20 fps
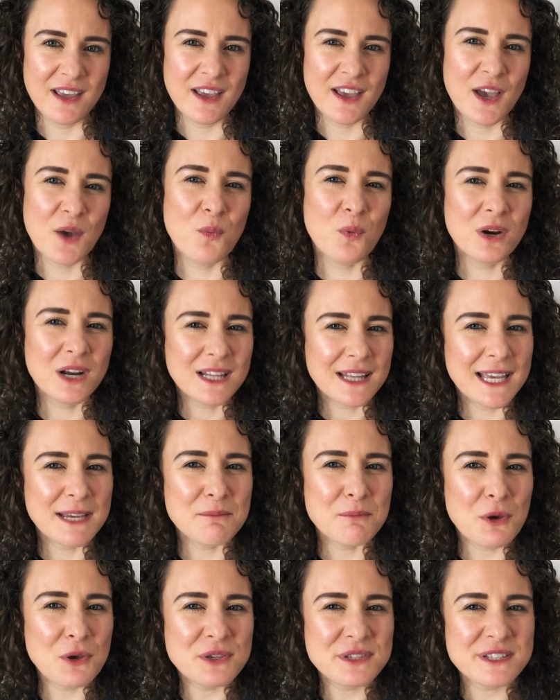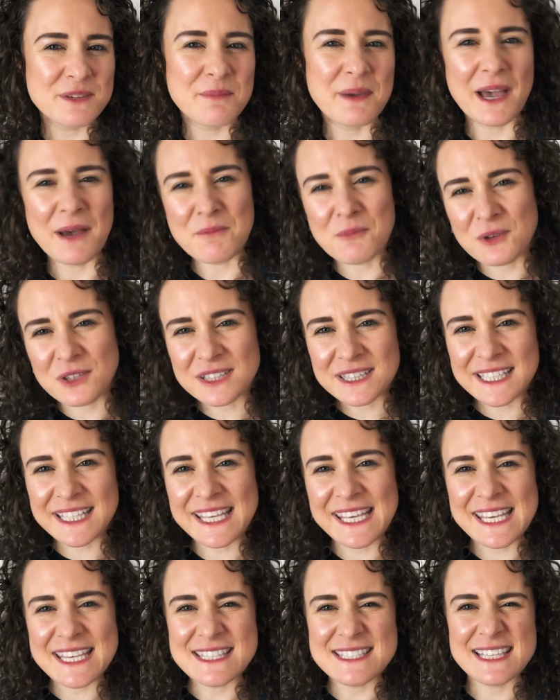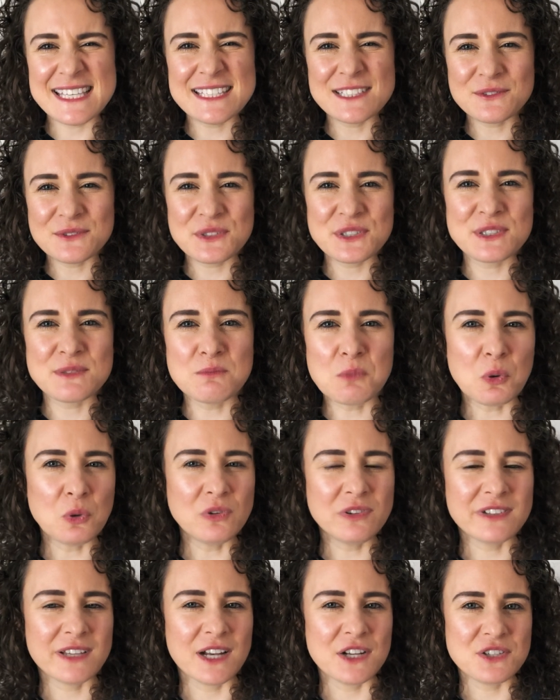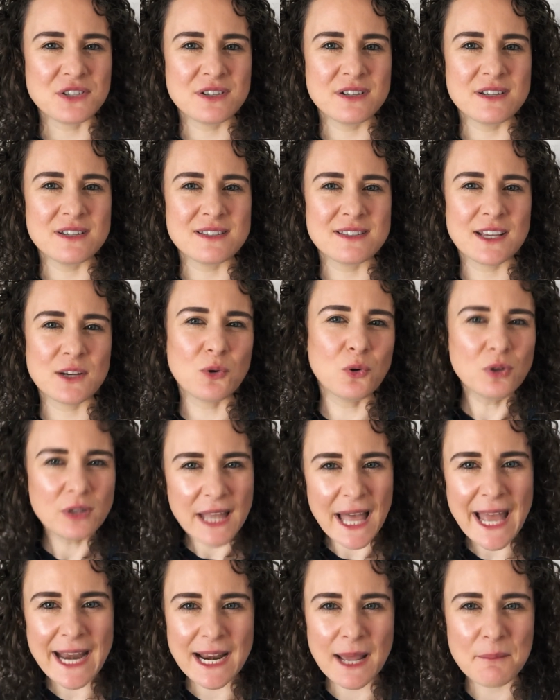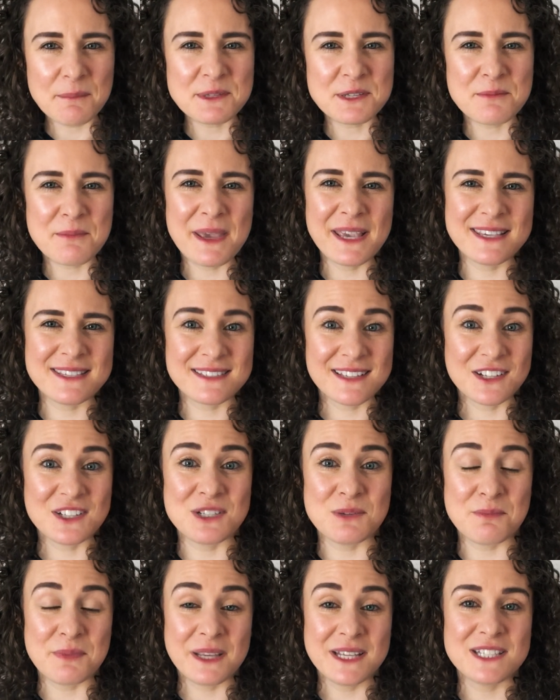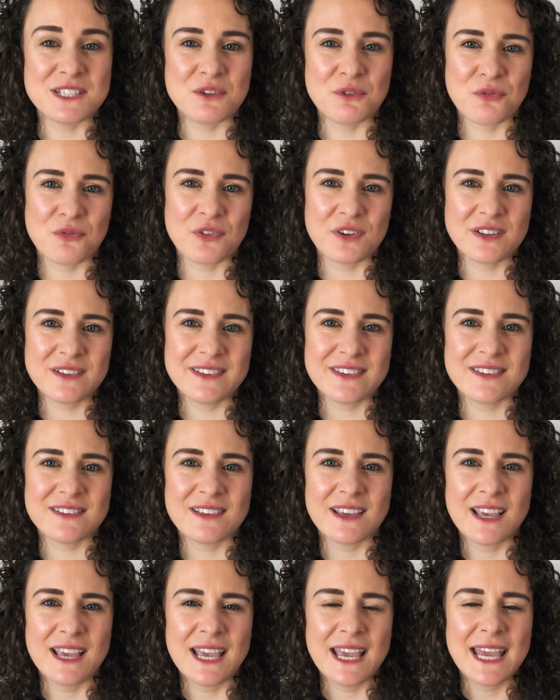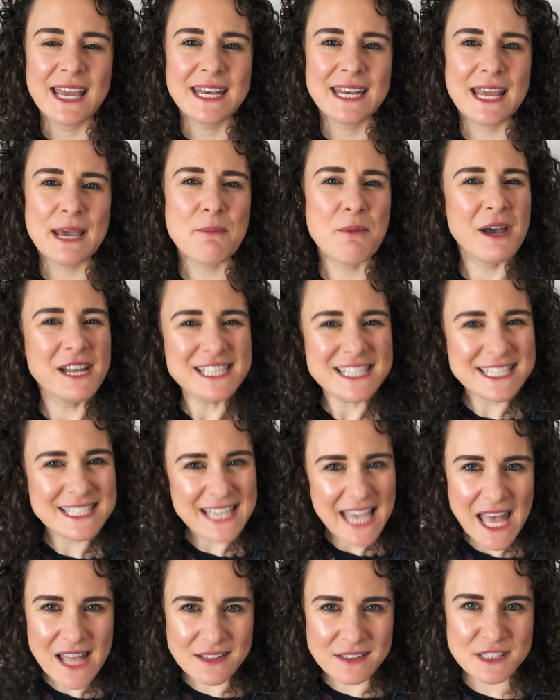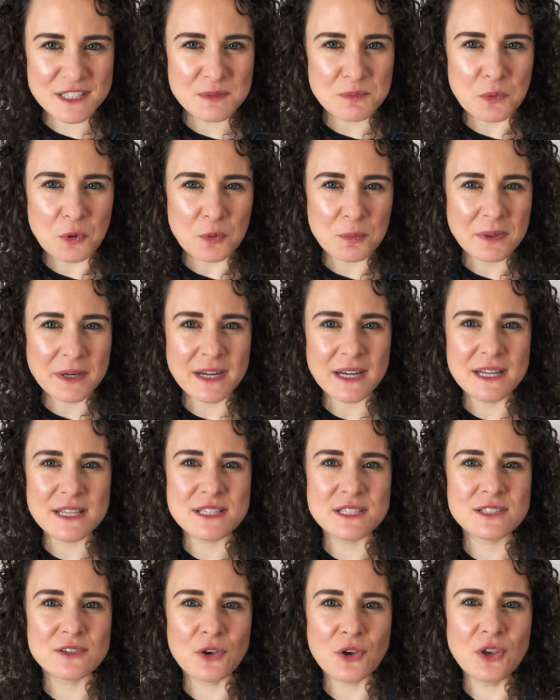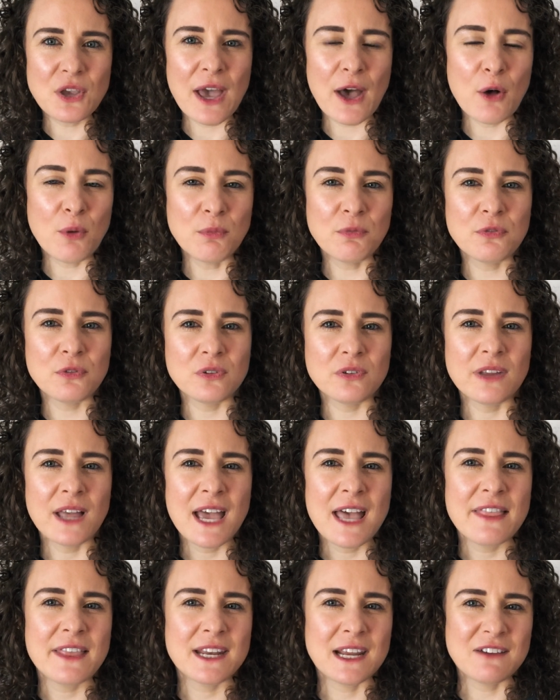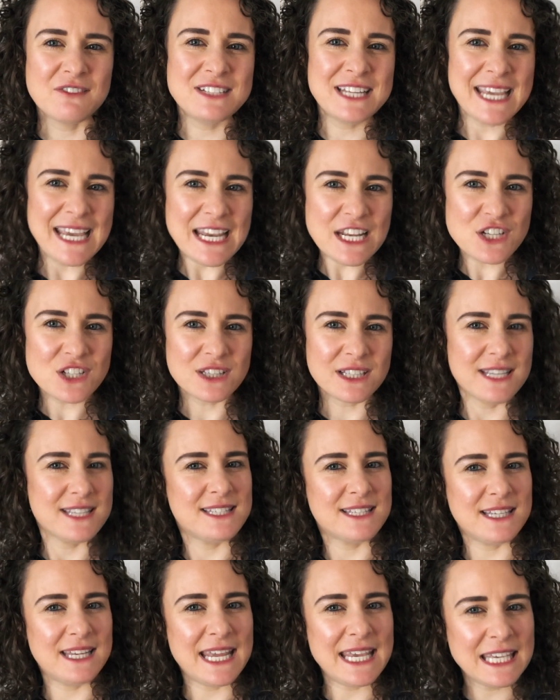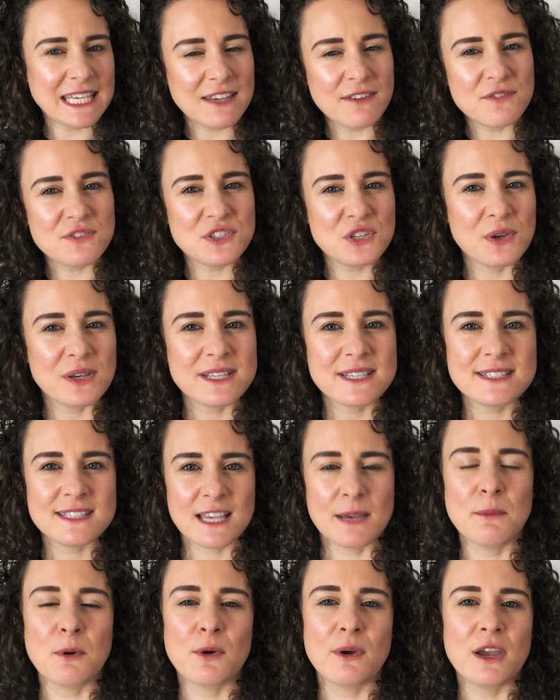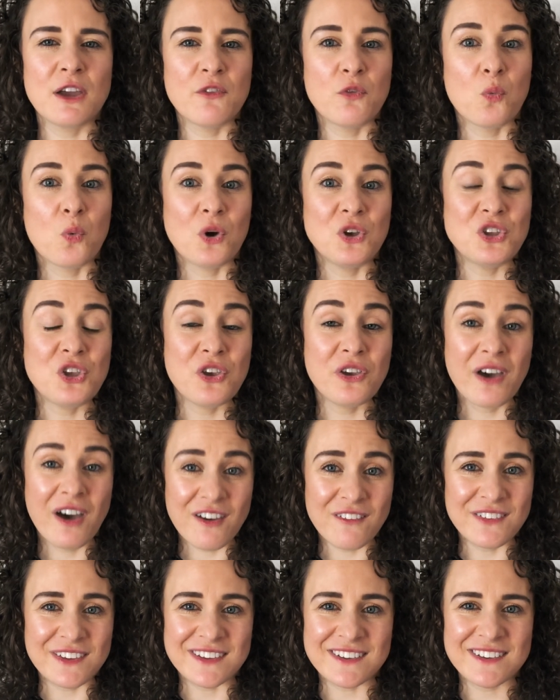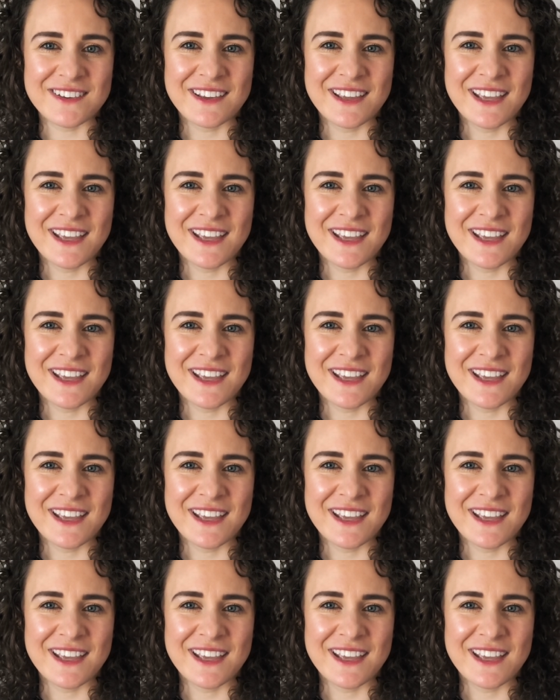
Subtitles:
And what I like most about Mondly is these little small touches that all add up to make such a big difference. Now it might sound small, but it is so helpful that after each lesson it gives you a summary of what you covered.